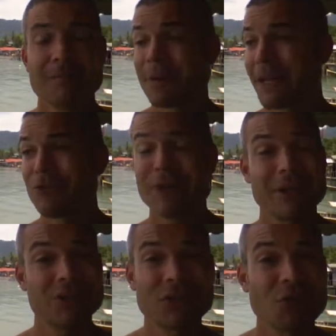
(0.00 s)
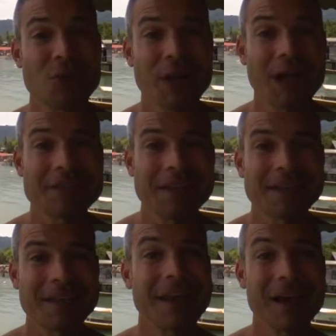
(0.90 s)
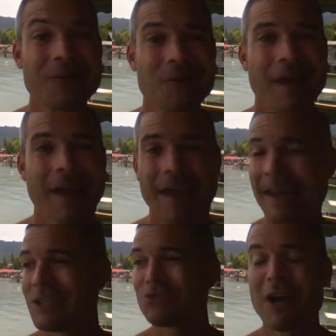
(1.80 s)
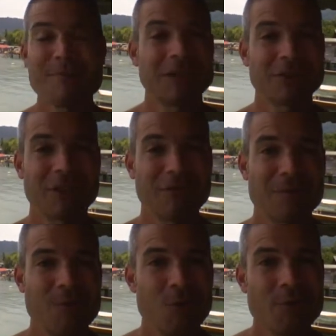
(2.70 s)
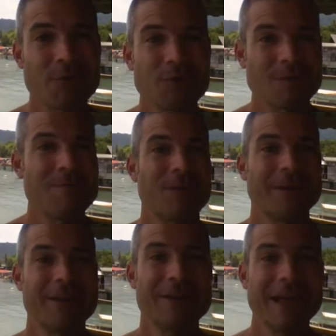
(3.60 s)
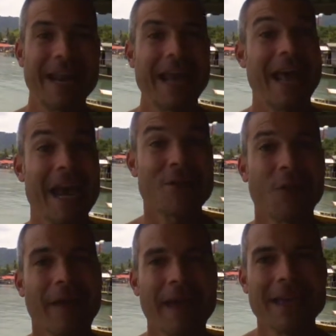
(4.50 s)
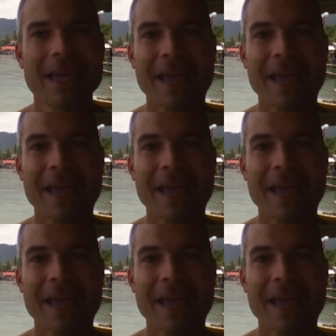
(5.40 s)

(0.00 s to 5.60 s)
but I create a shitload of content. And I know that. And I drive myself more than most people on the internet. And I know that.